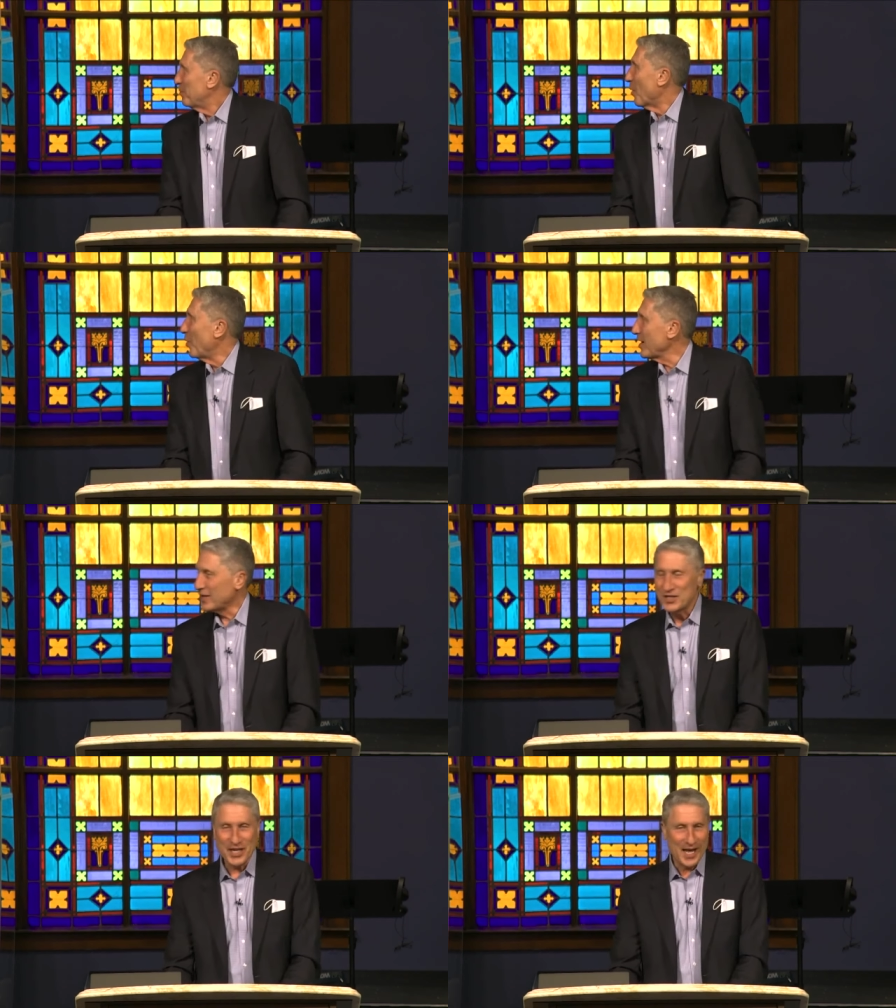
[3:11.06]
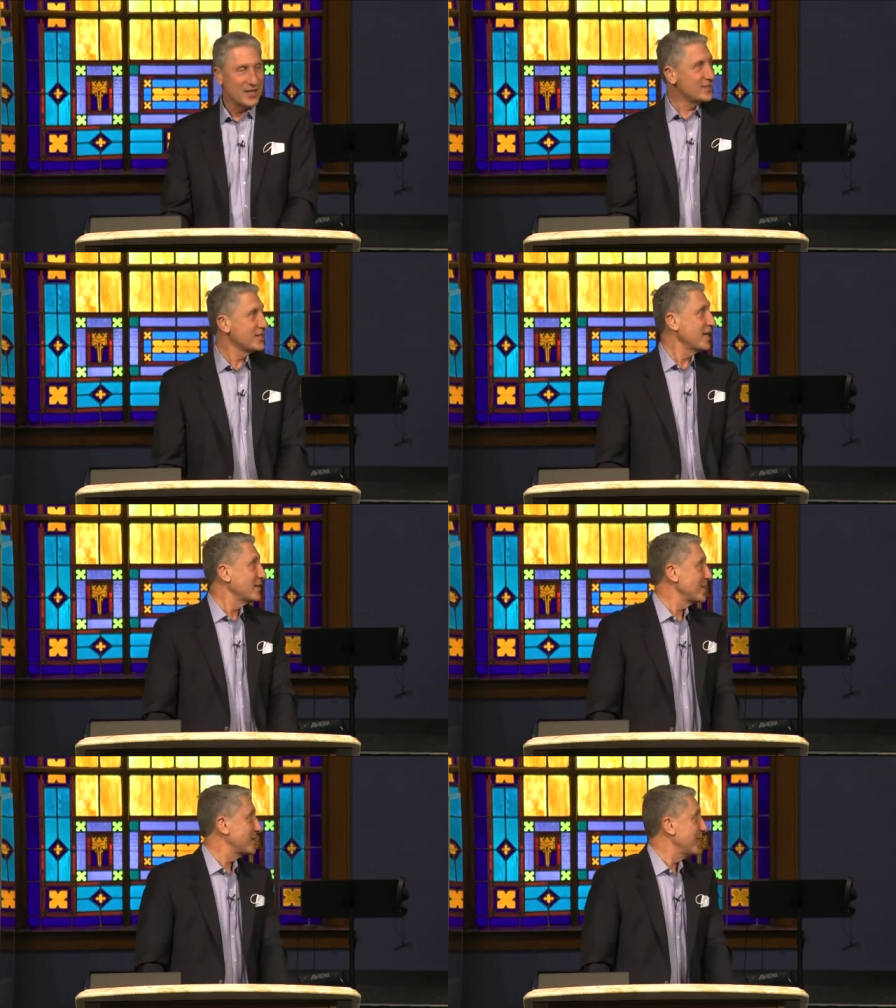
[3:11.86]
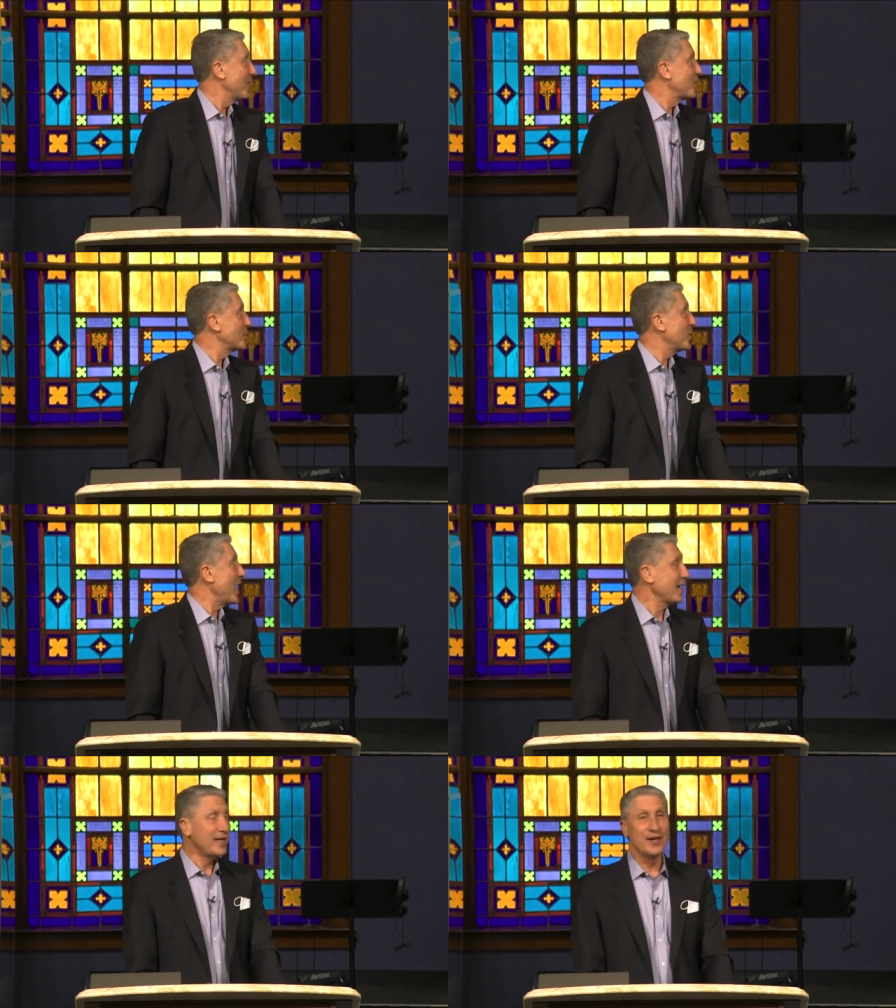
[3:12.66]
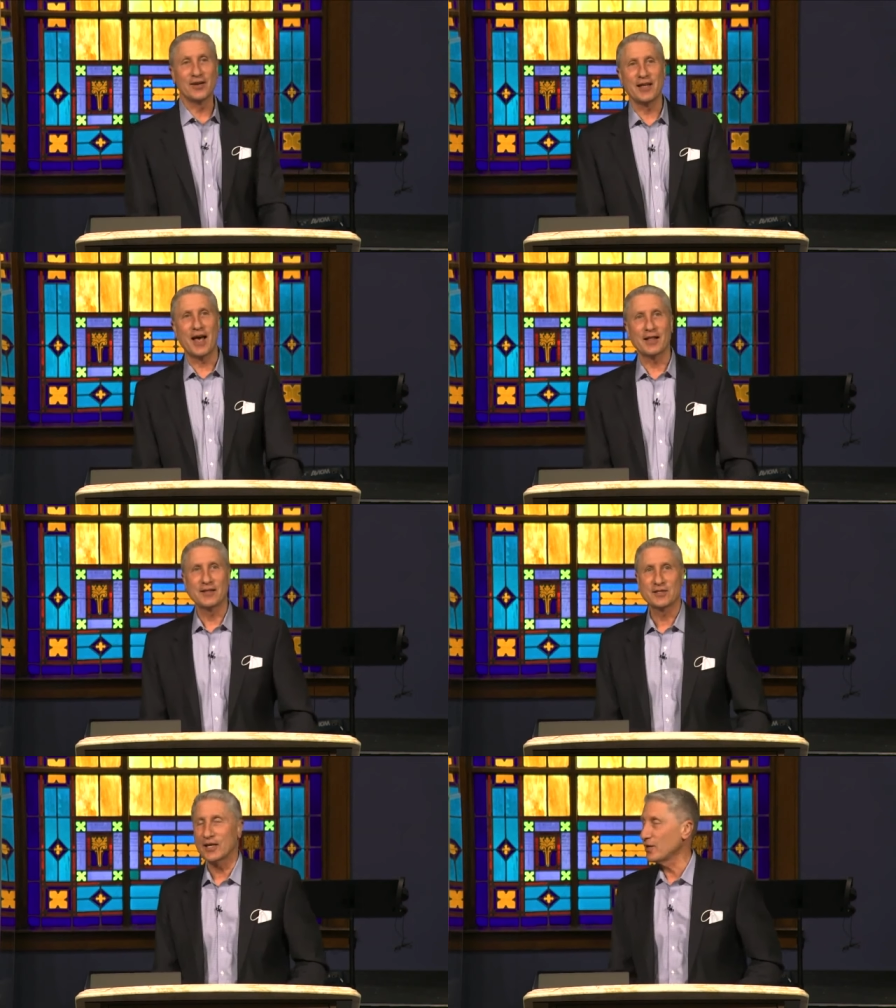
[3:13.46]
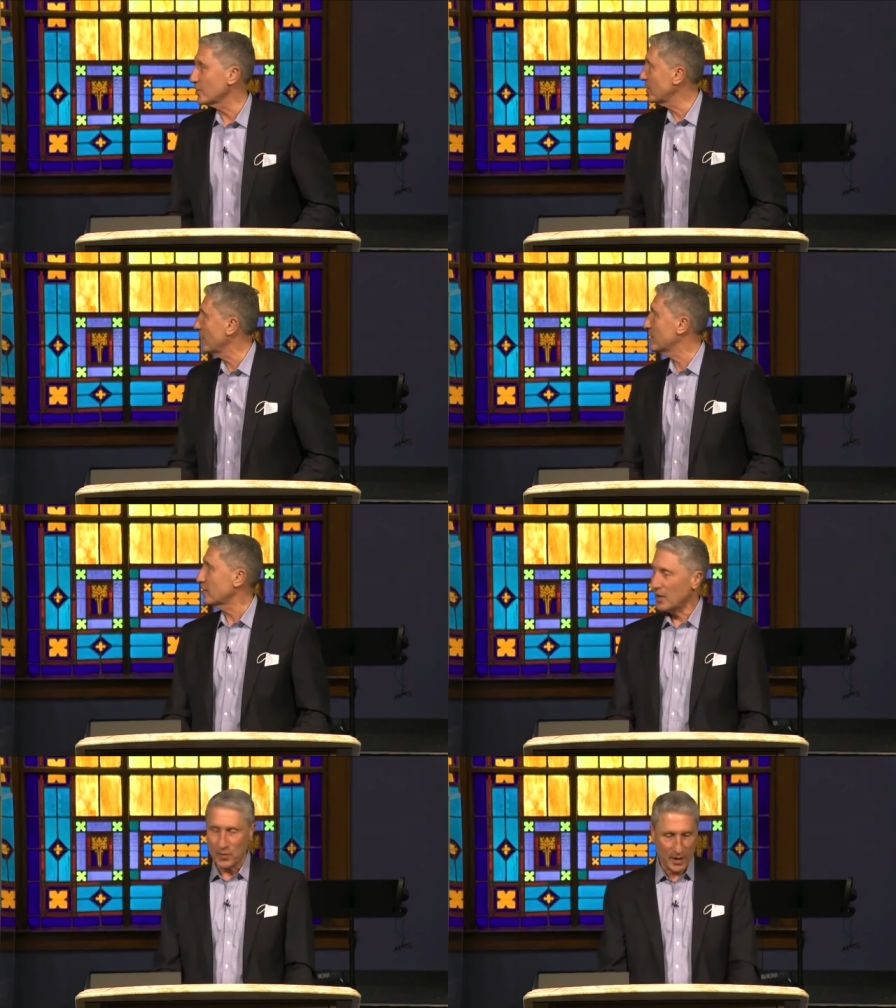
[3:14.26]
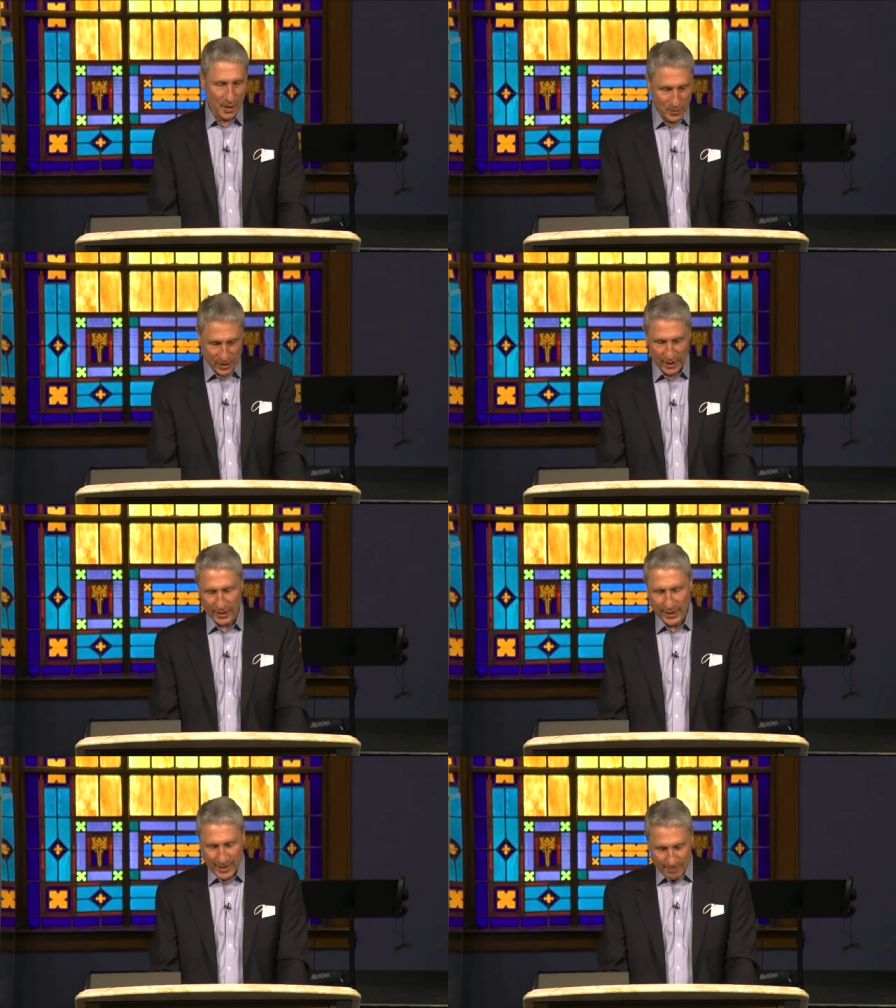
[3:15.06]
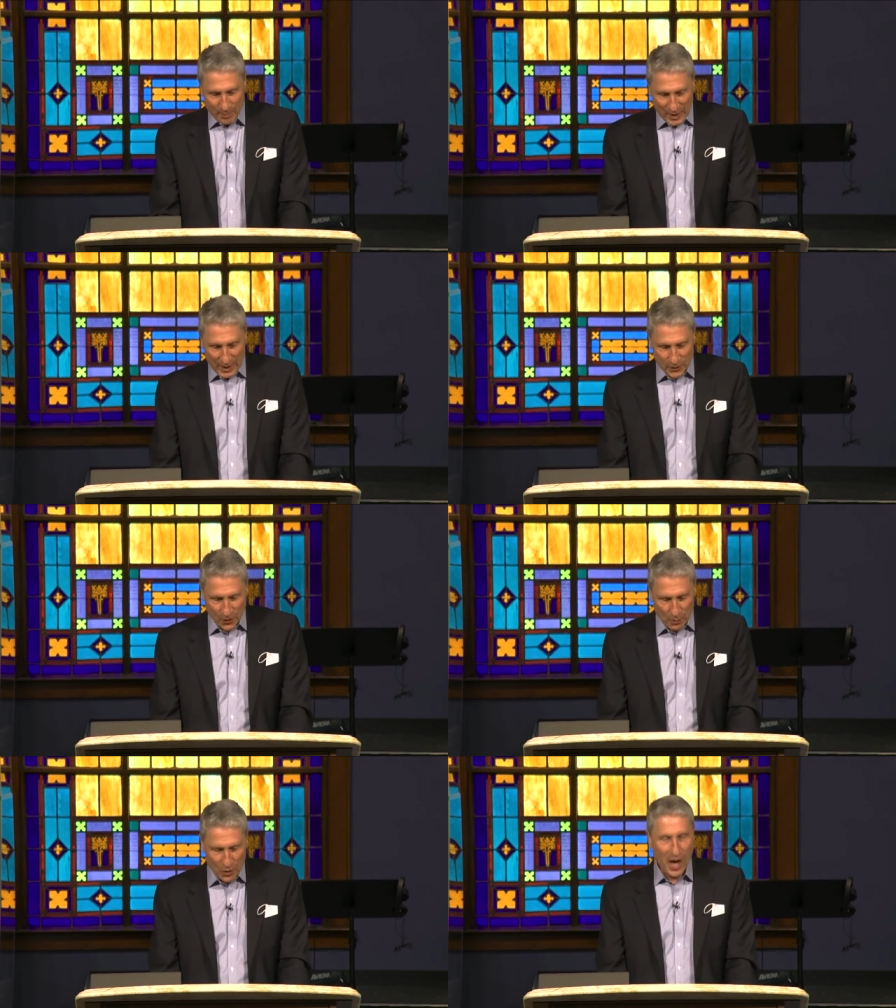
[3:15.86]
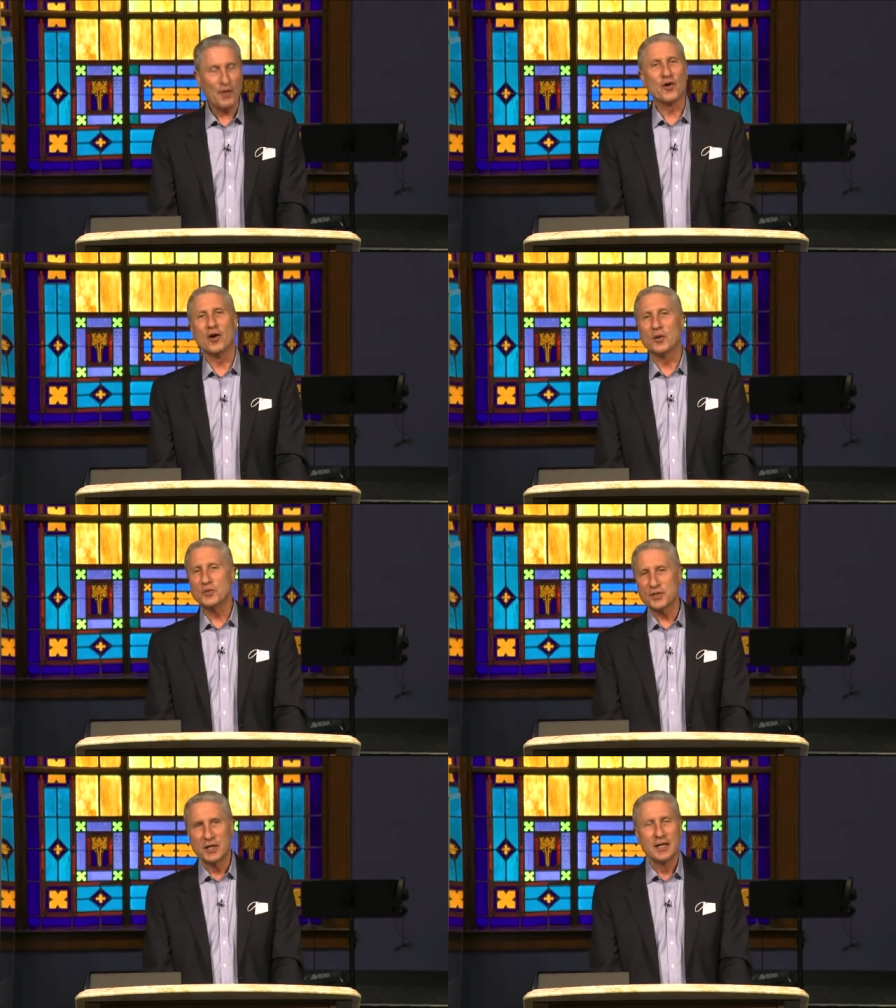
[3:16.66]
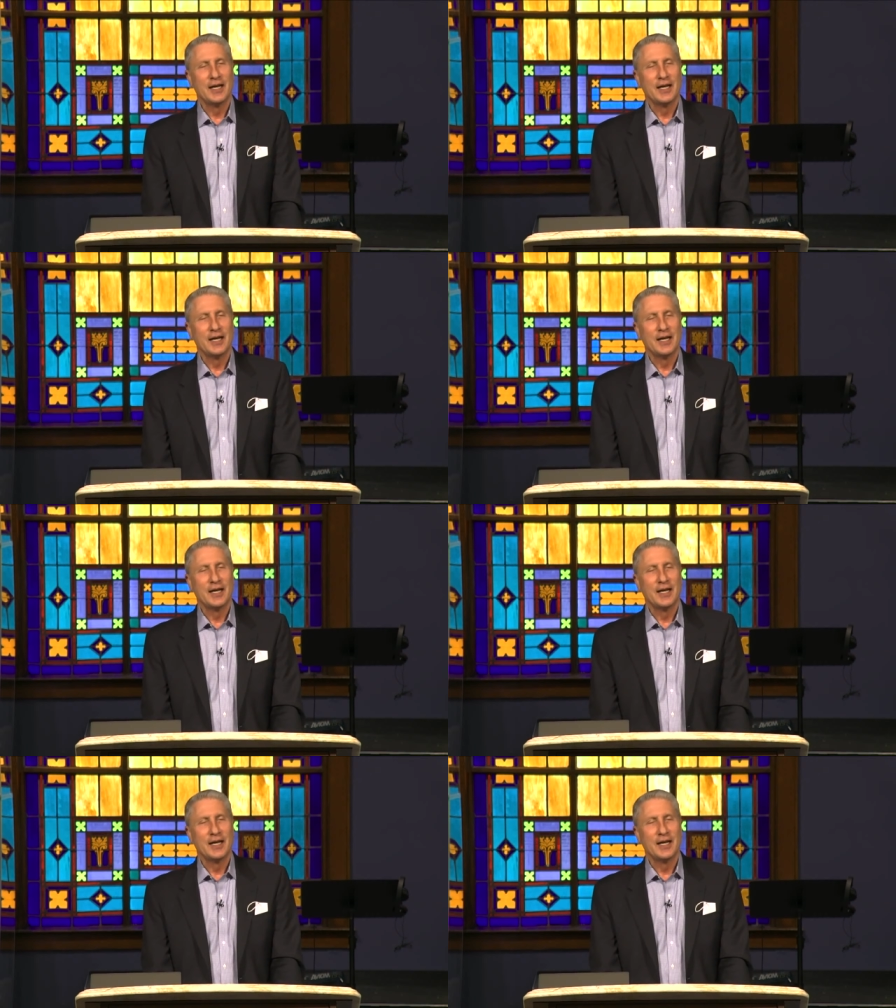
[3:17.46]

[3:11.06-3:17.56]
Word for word: but one of the challenges, I'll just see if we're tracking here. Yeah, it looks like you're seeing the same thing I'm seeing, is from Proverbs.